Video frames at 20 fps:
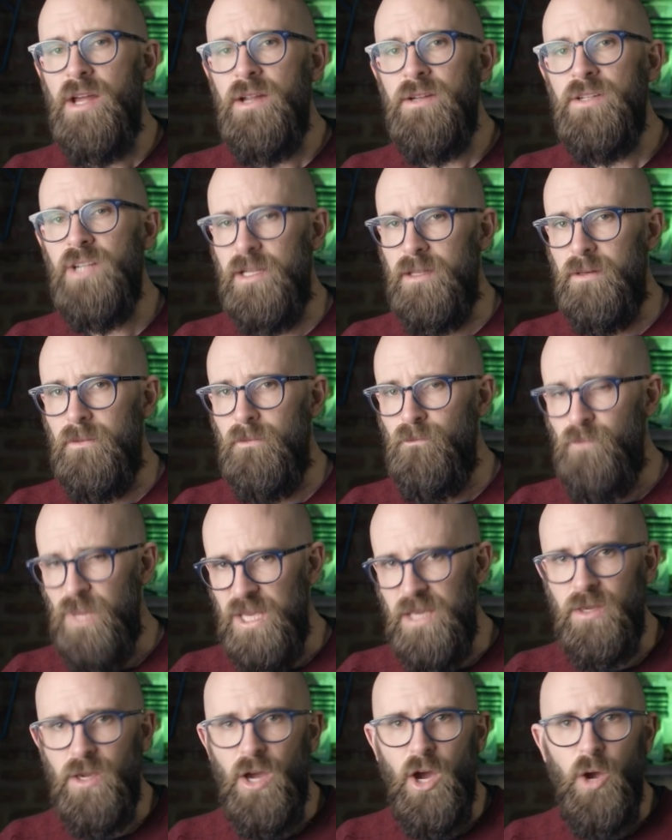chicken
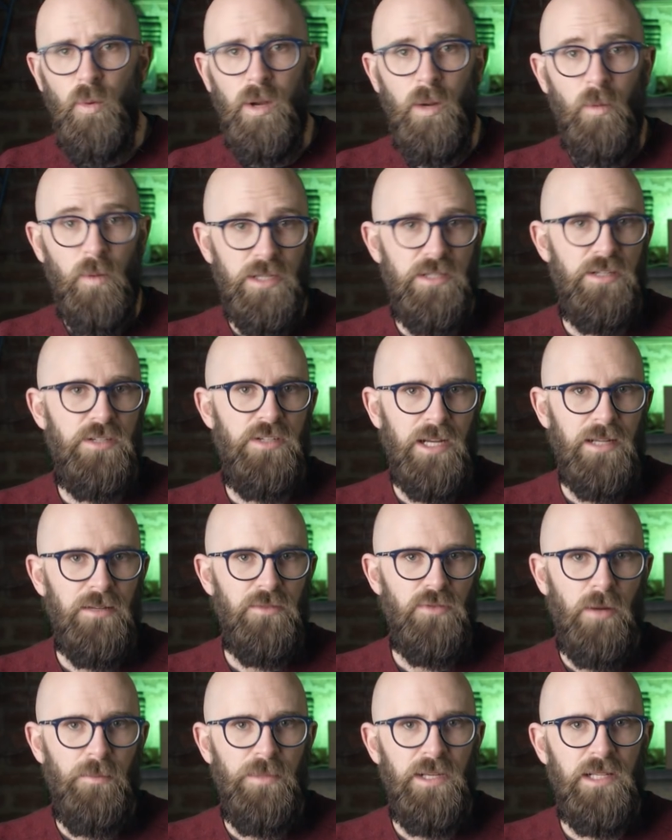bingo, in which chicken
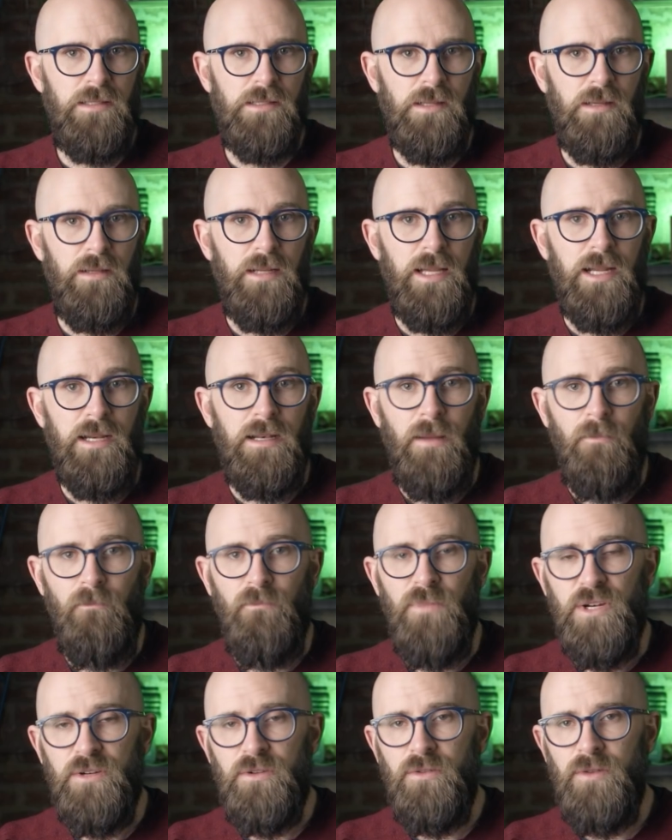droppings on a
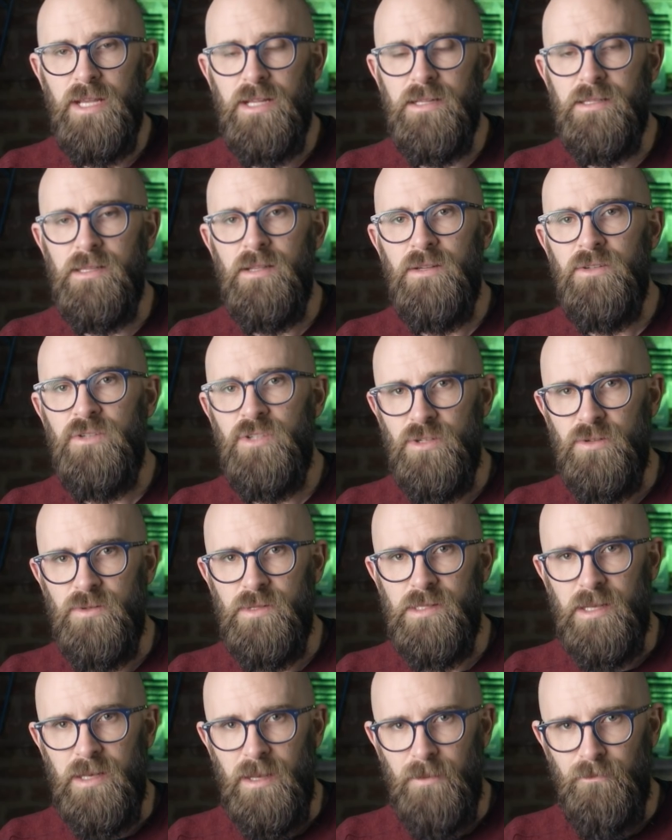numbered grid choose
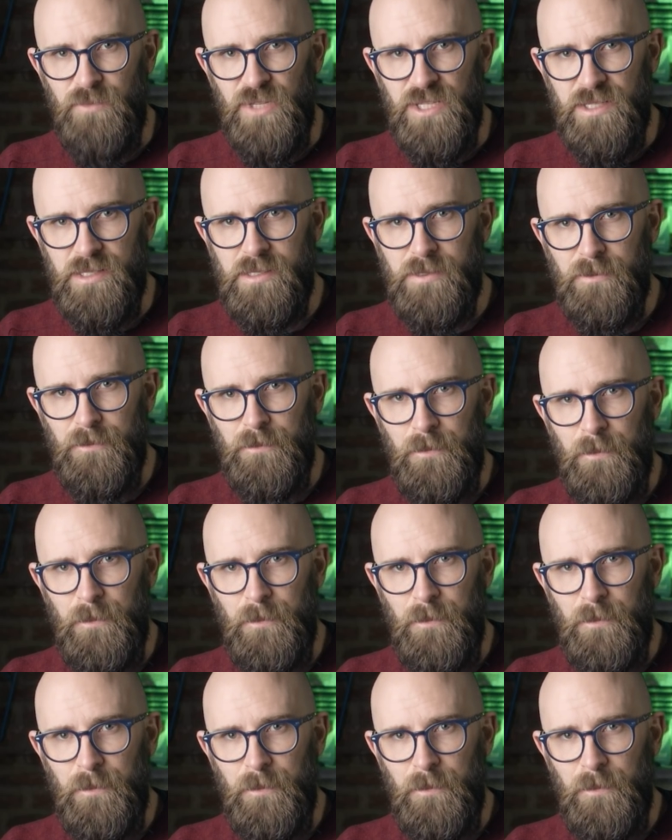the numbers.